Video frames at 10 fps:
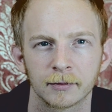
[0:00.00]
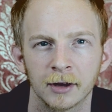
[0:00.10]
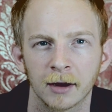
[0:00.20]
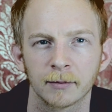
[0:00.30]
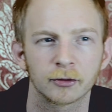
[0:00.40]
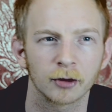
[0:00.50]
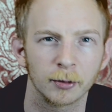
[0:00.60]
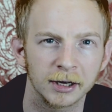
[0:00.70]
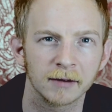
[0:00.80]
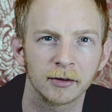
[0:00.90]
Yeah, so
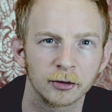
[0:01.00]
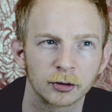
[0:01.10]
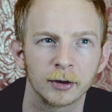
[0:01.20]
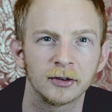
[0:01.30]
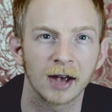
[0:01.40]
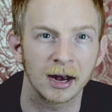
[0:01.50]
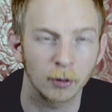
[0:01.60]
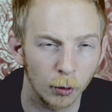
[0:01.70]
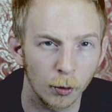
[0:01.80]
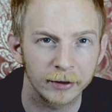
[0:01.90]
we give her the choice, and
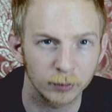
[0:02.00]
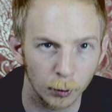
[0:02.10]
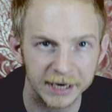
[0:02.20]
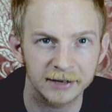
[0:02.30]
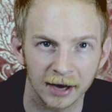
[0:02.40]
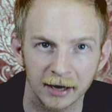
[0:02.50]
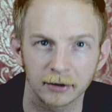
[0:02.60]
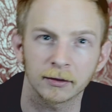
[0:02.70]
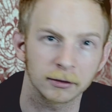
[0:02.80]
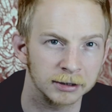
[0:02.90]
always
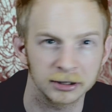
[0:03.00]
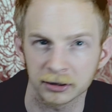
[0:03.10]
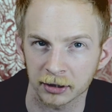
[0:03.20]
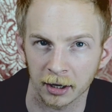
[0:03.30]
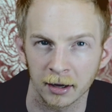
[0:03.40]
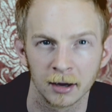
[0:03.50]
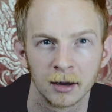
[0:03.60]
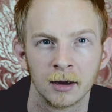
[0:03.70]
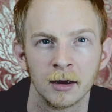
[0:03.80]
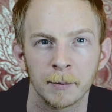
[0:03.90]
weekdays for the reasons I
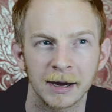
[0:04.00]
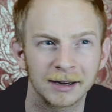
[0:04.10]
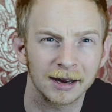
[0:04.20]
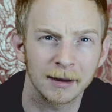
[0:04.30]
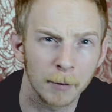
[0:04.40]
made clear.